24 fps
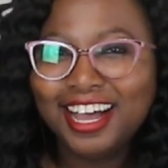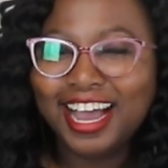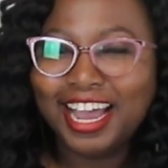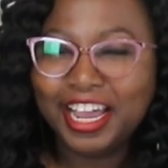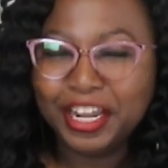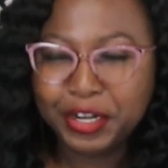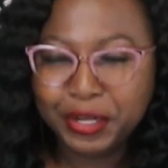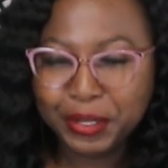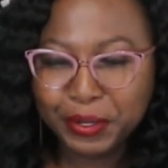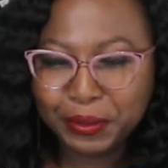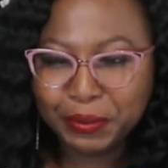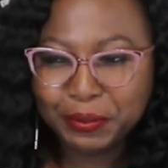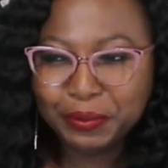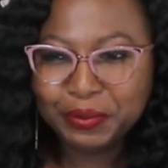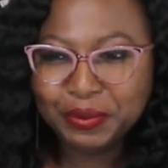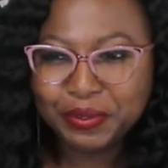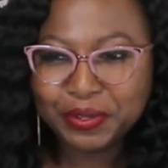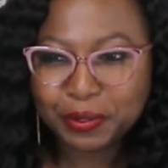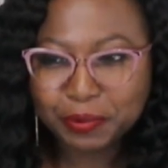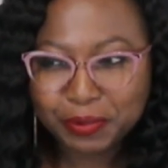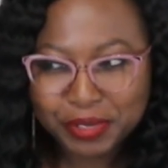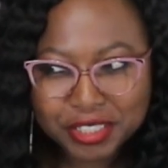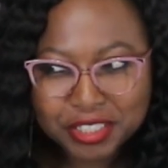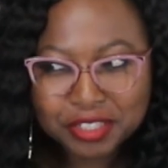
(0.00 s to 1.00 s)
I know,
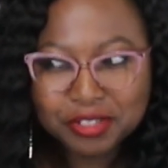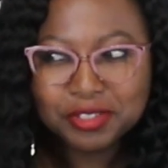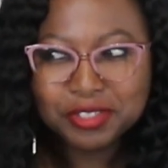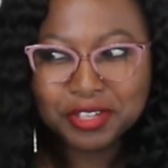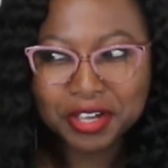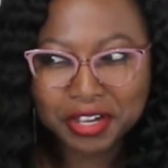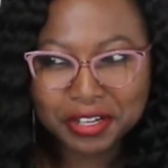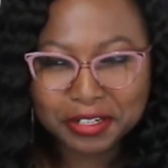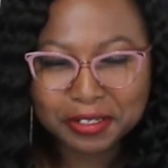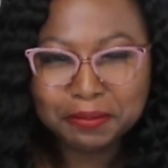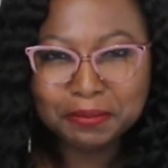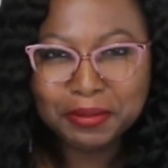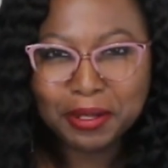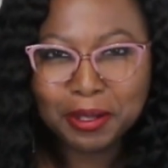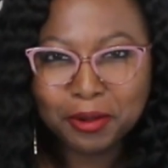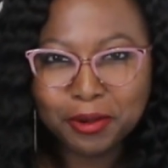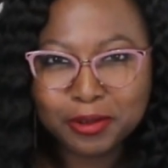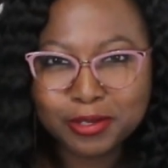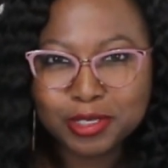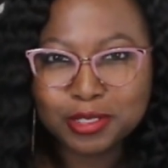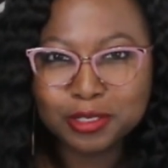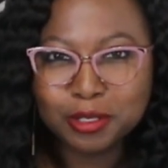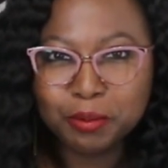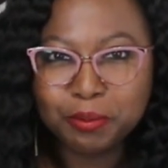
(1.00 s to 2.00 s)
are we still talking
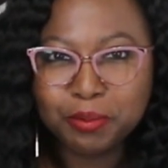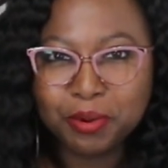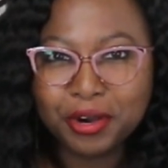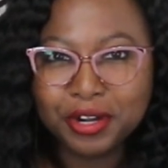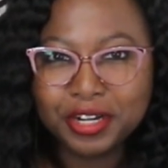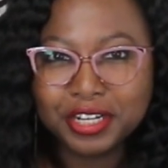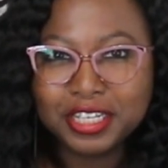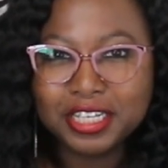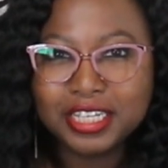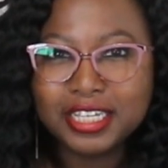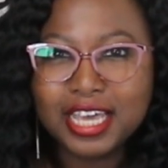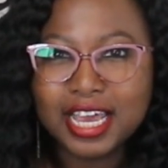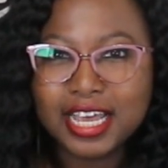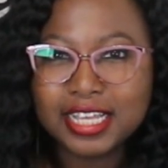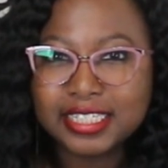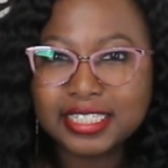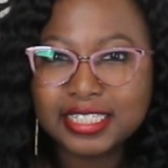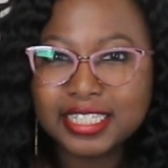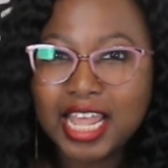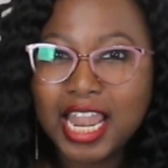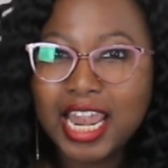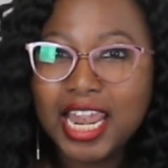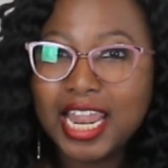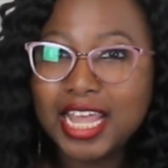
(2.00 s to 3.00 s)
about hosting a party?
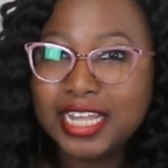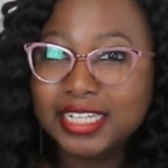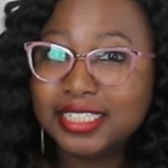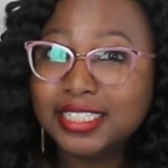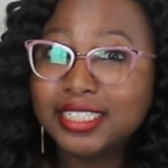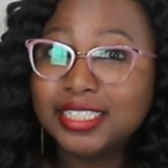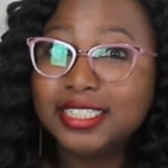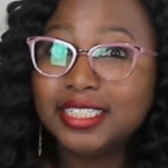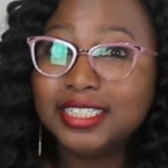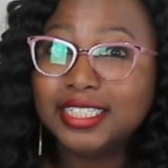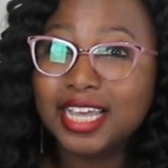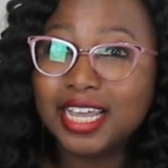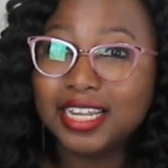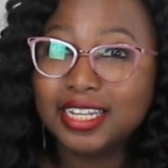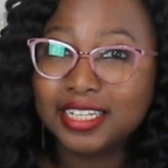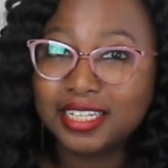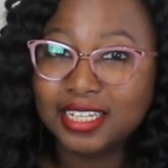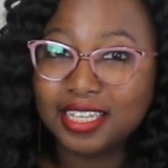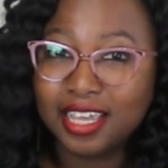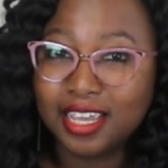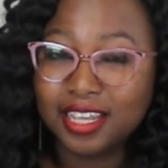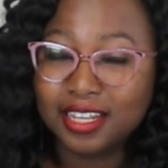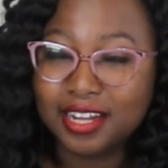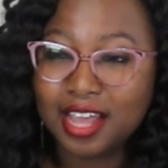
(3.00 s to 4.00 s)
Yes, learn to
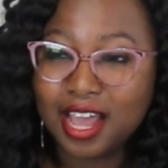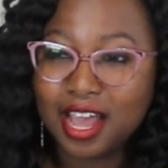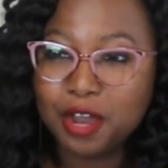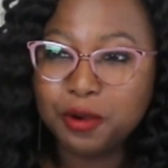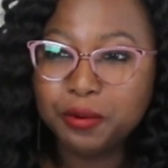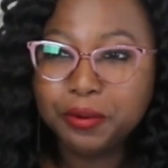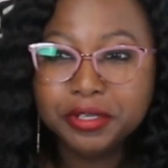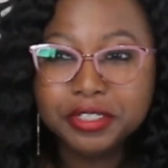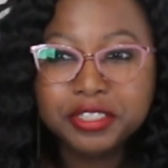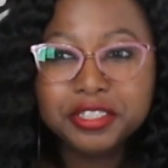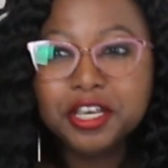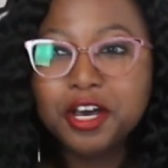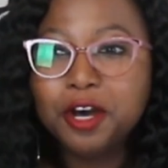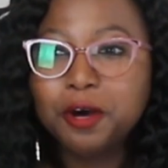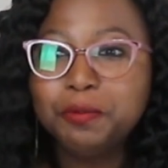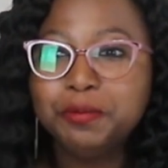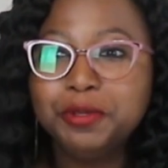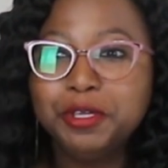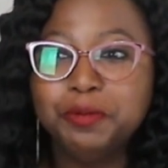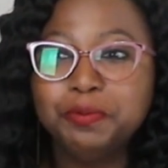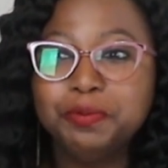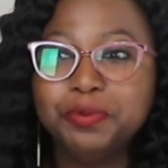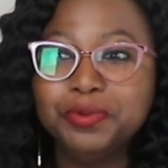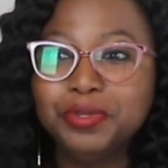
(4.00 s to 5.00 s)
delegate. I always tell
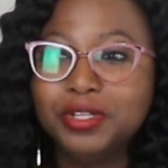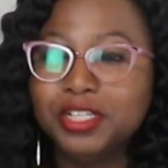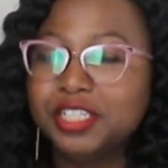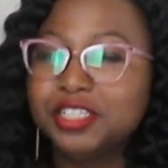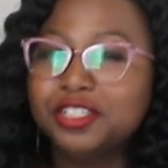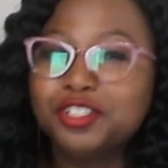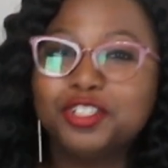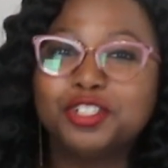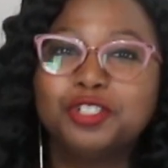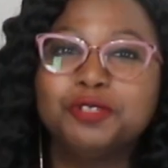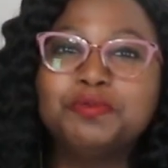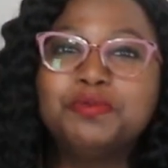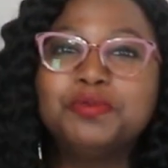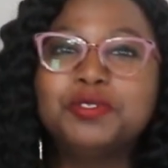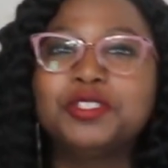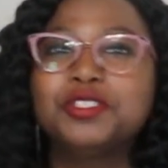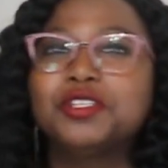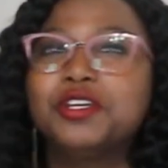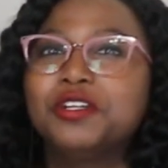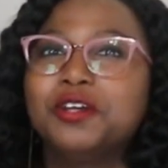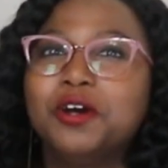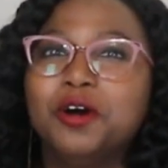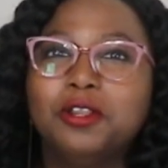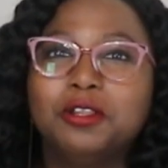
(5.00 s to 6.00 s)
people leadership
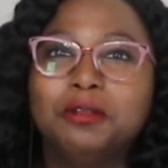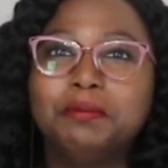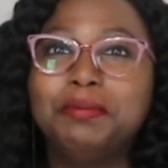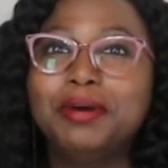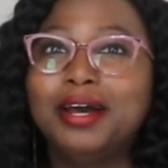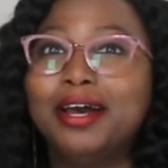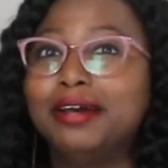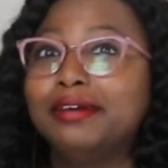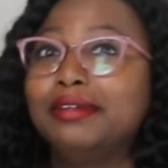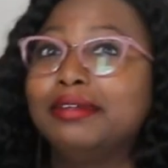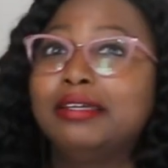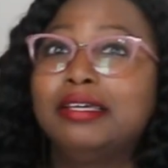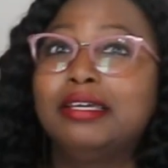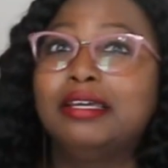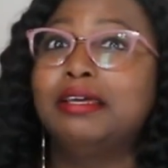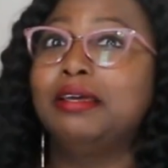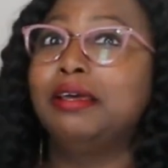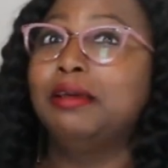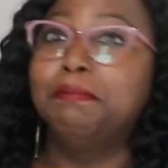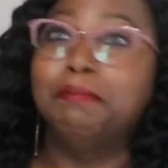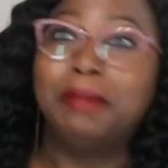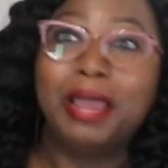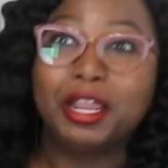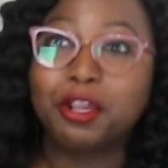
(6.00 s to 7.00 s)
is not all about
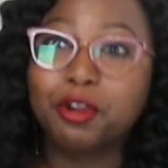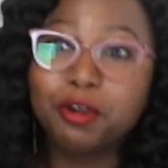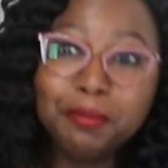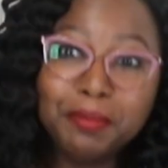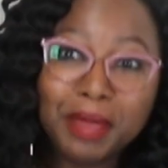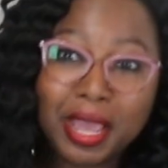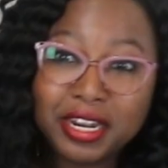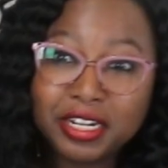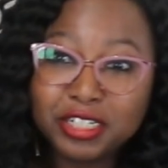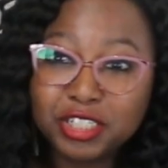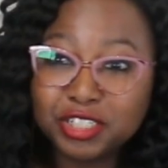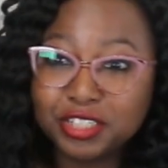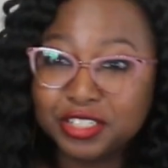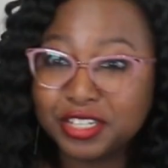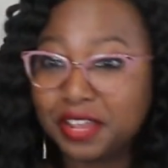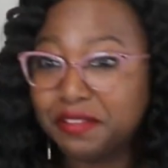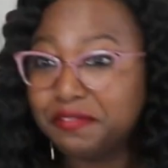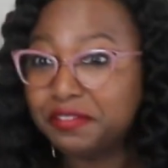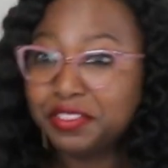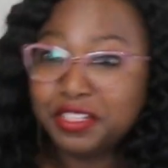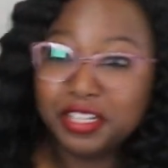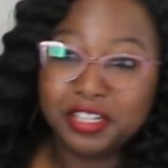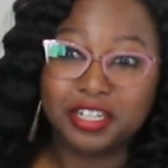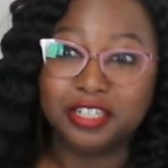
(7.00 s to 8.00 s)
micromanaging
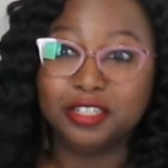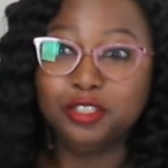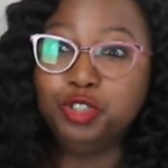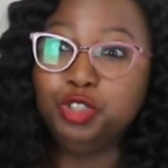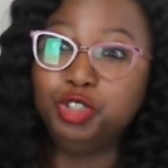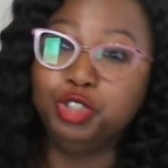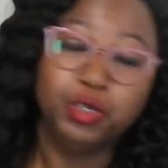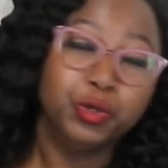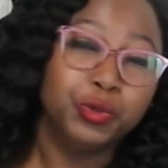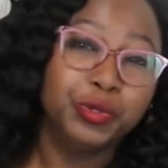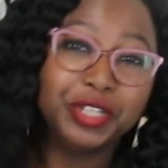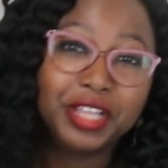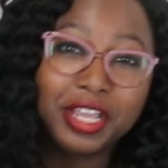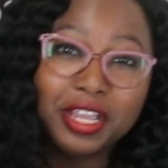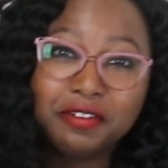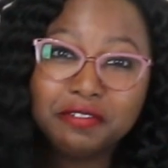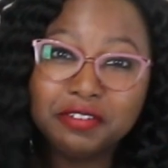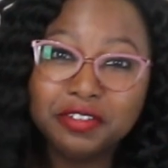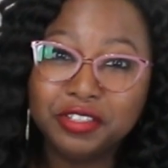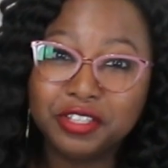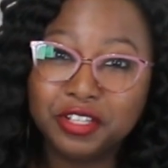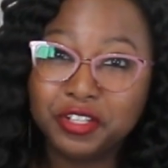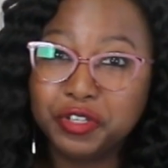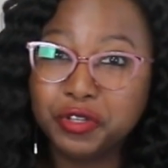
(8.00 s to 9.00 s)
everything and doing
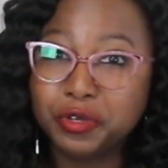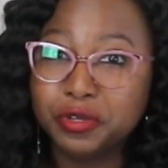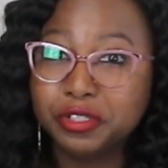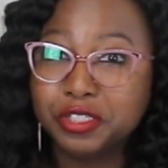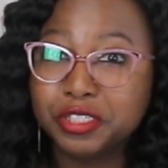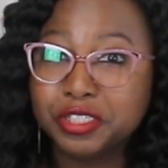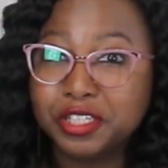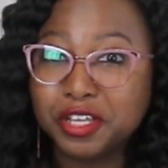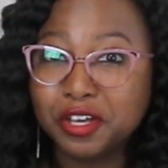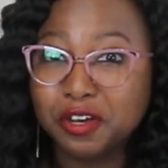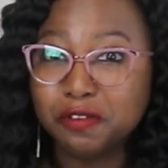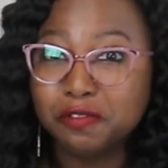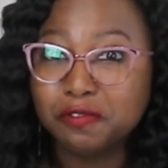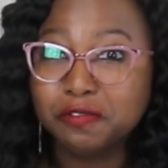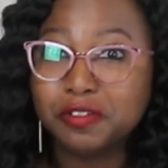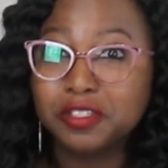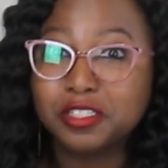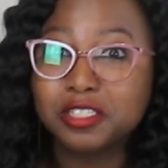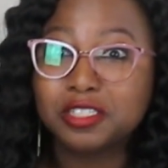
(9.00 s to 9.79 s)
everything yourself.